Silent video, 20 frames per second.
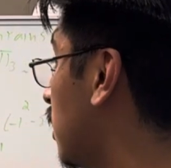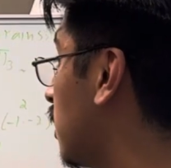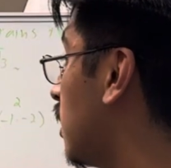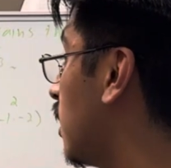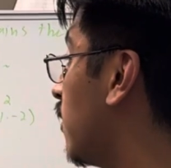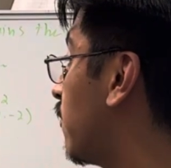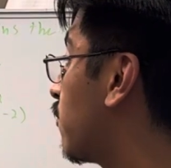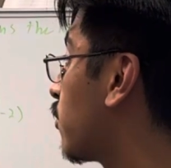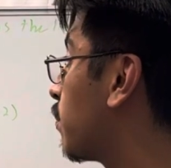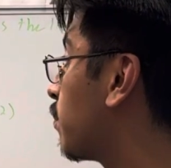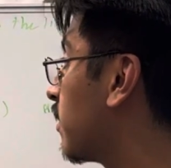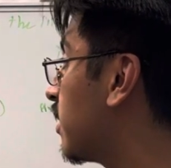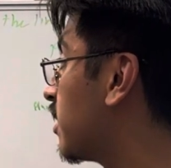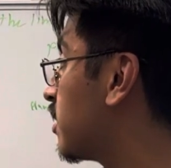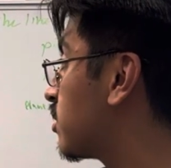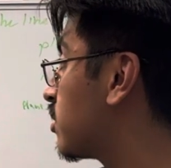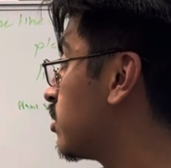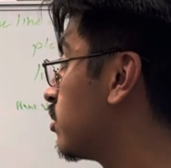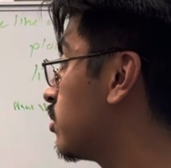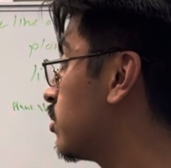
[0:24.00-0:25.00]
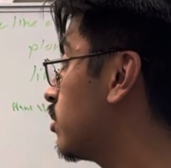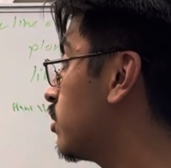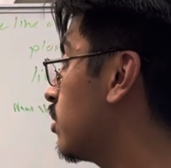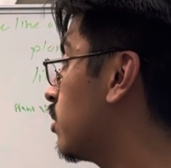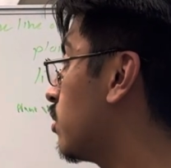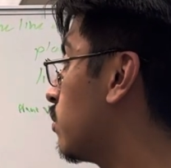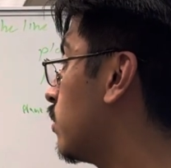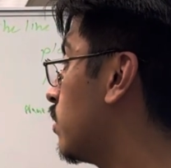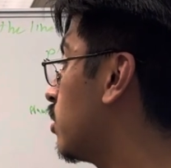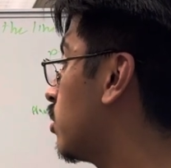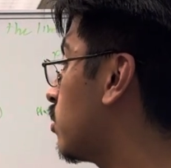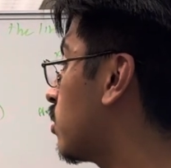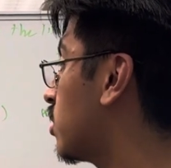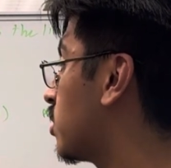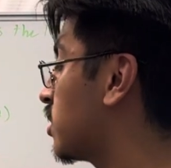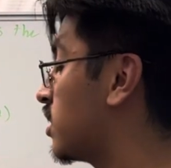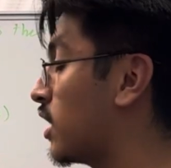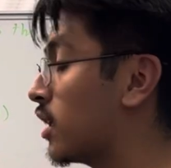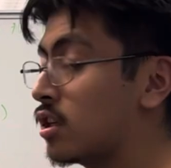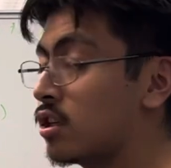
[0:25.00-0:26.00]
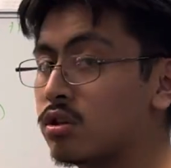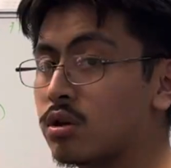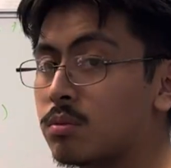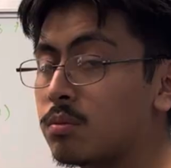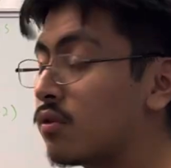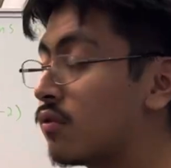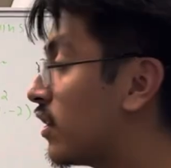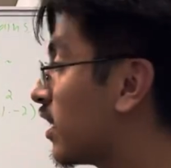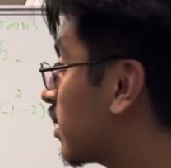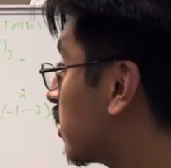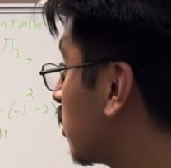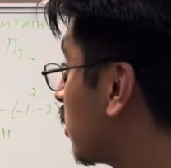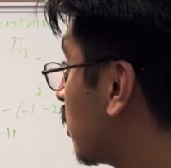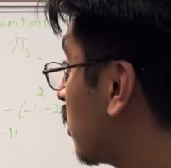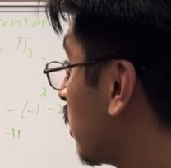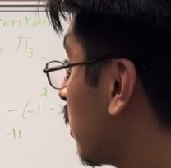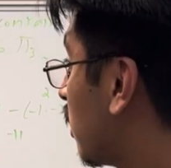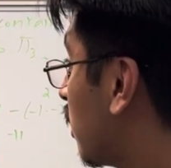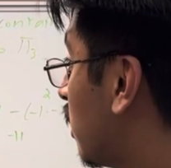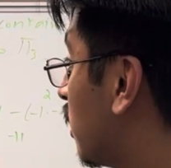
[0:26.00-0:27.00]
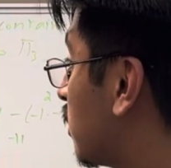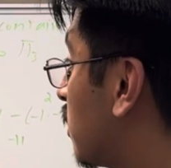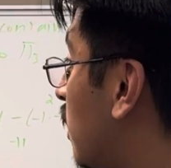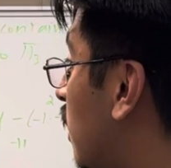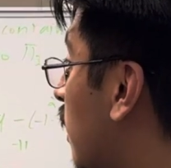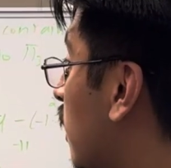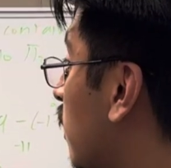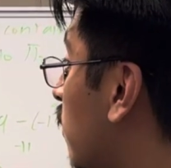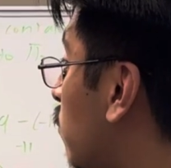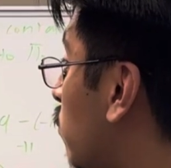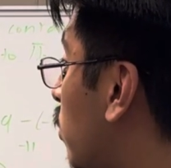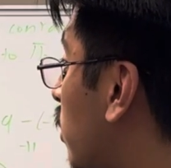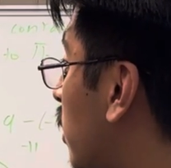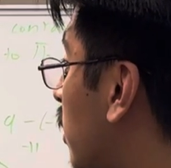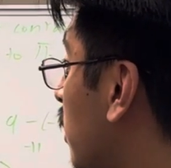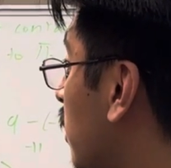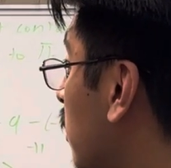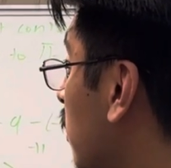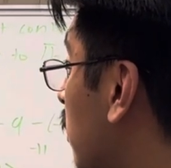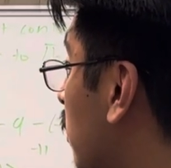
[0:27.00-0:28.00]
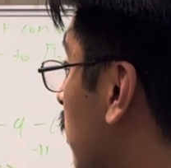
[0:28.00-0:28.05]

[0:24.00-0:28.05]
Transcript: And for plane 2, we know our second normal vector is negative 1,